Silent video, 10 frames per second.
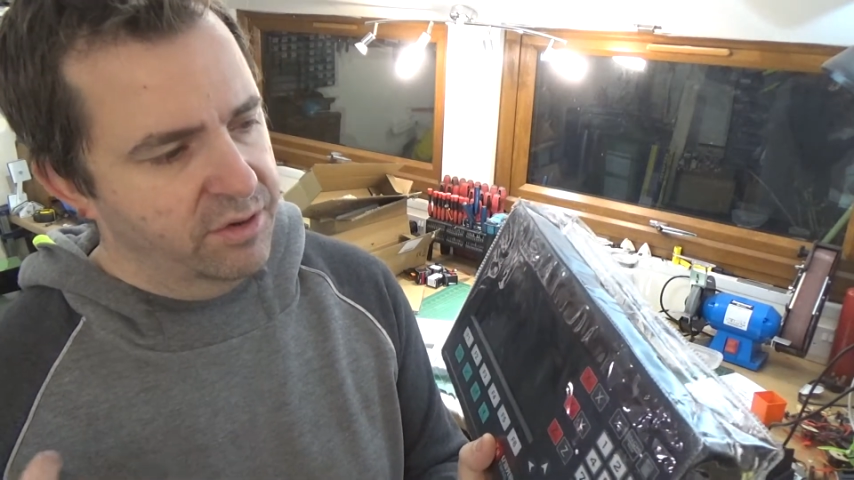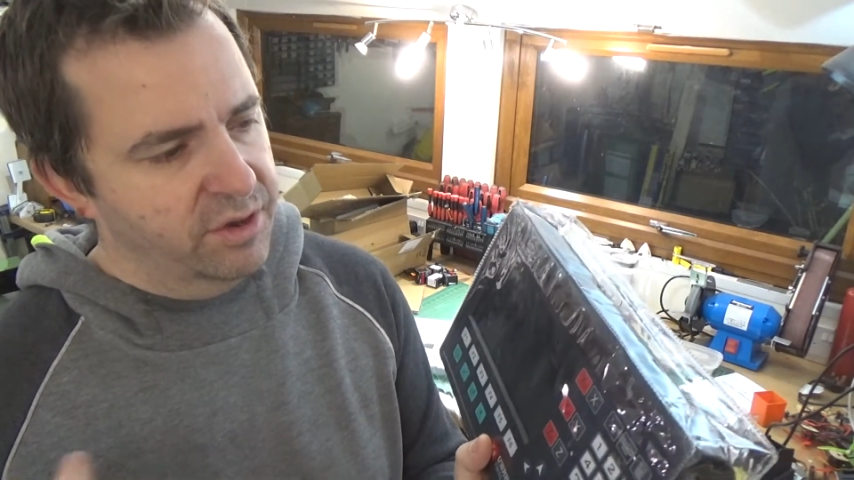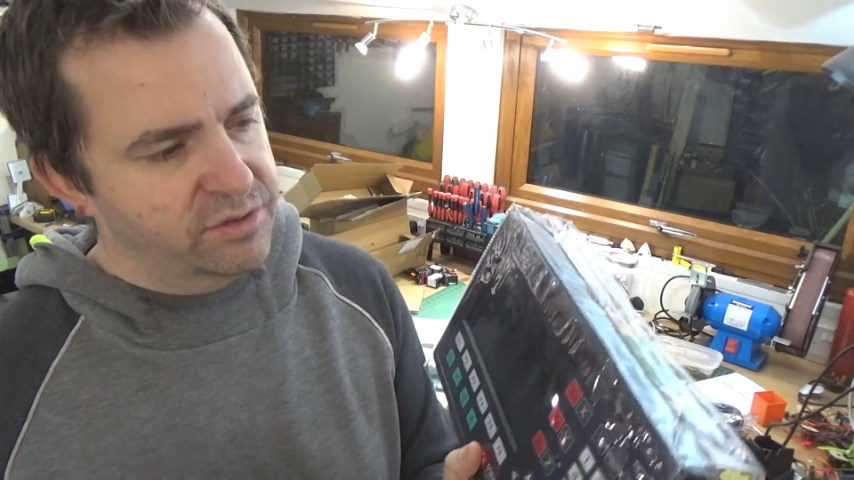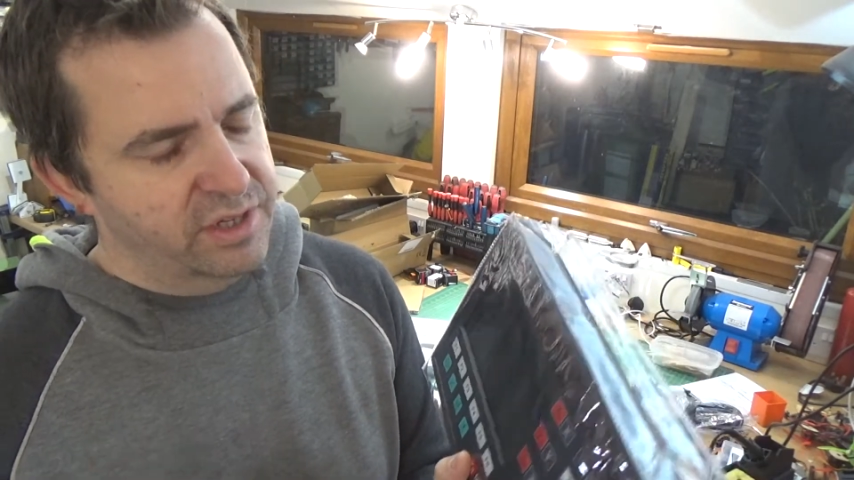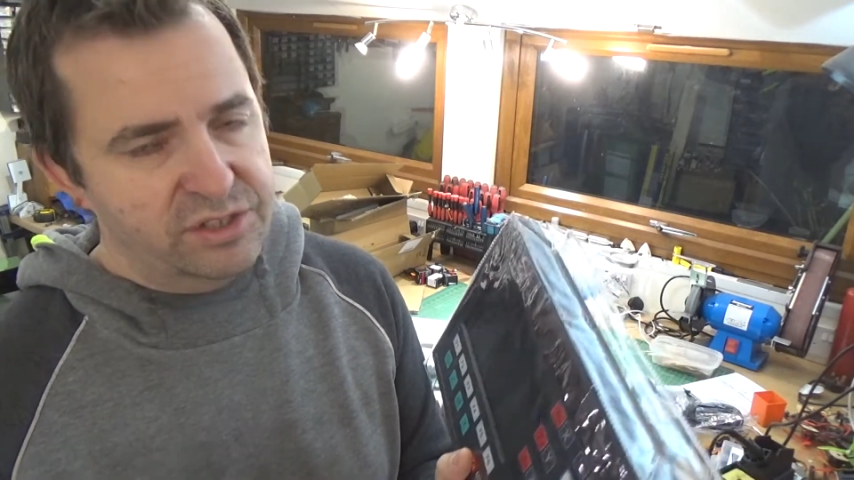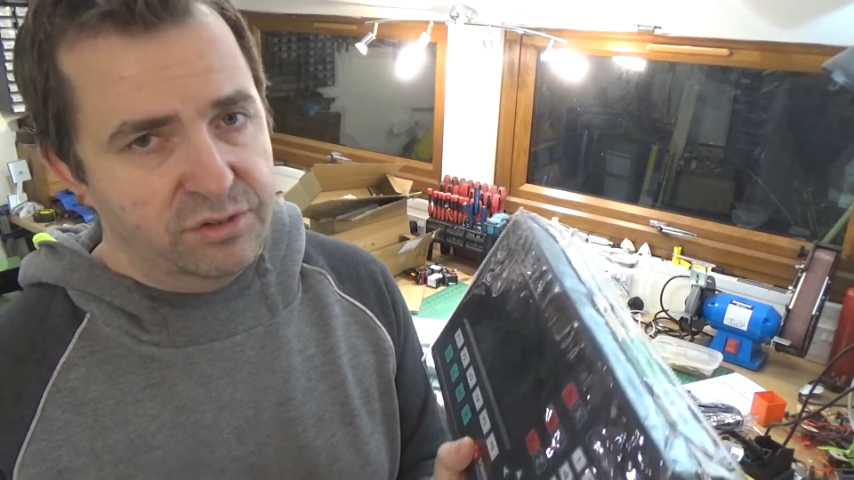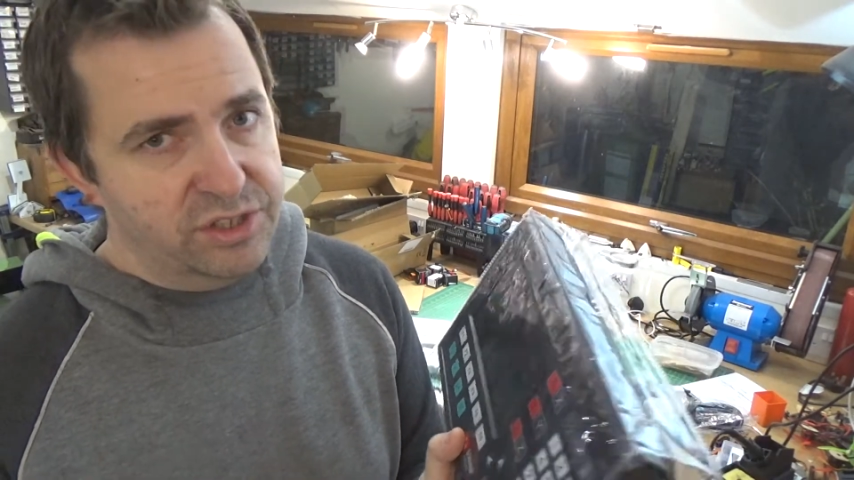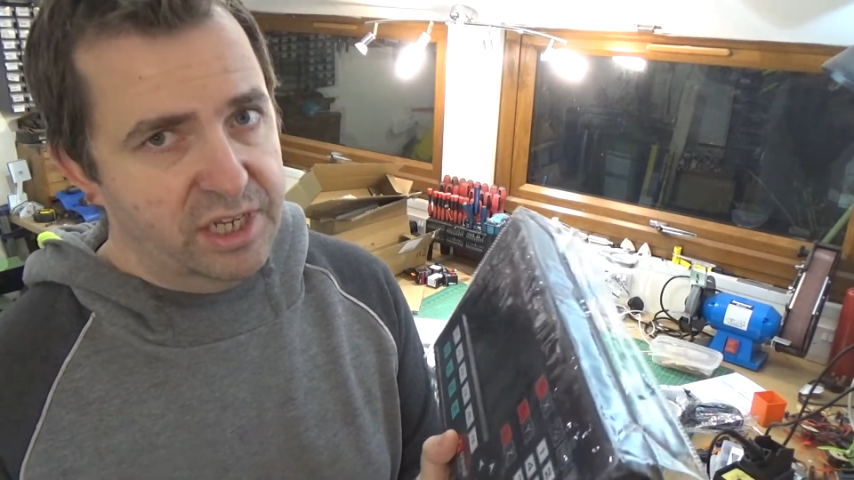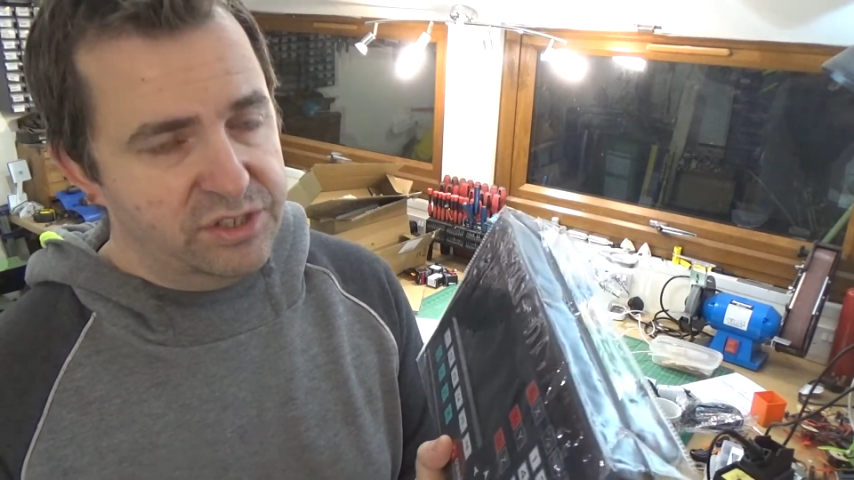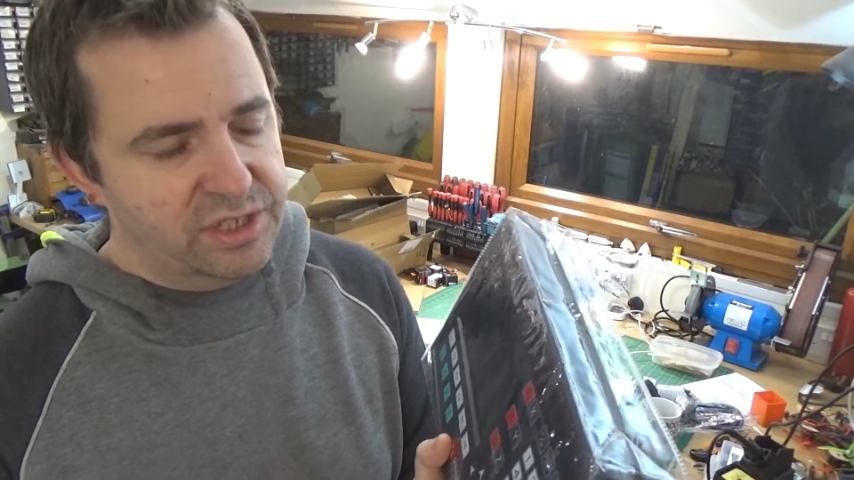so it's not
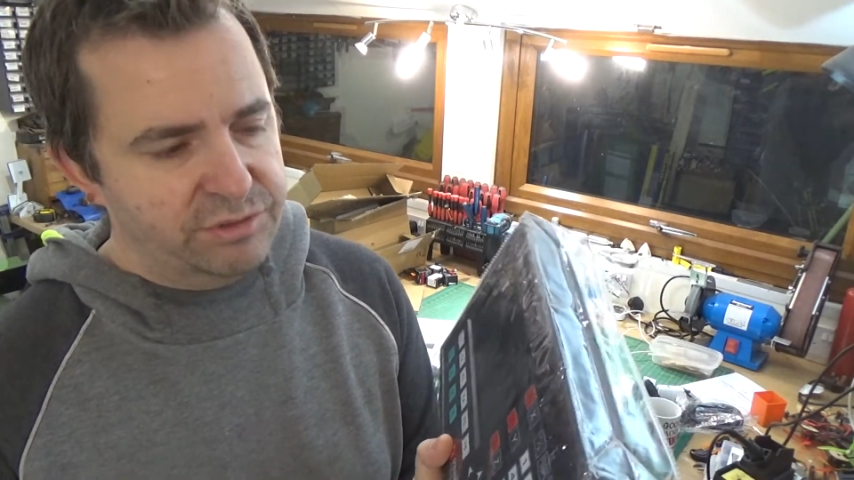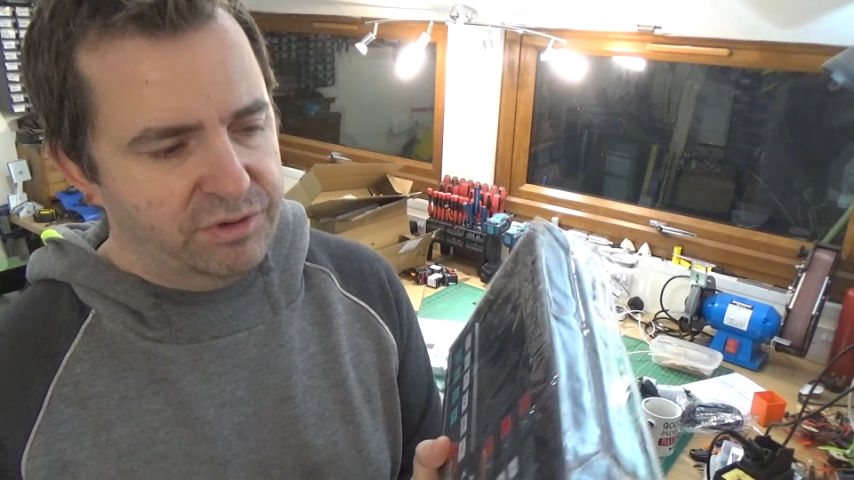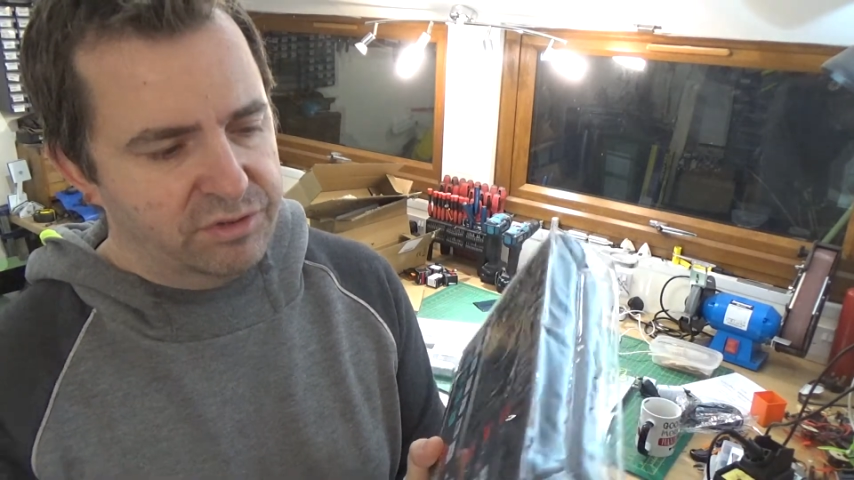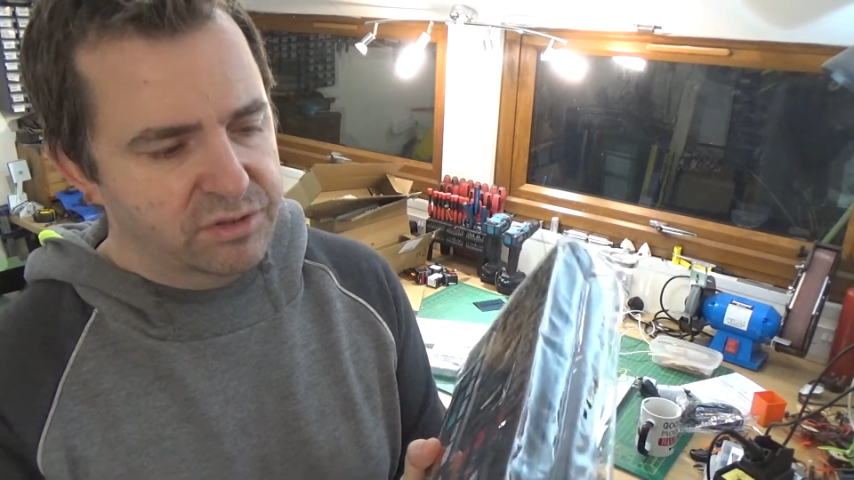CNC driven,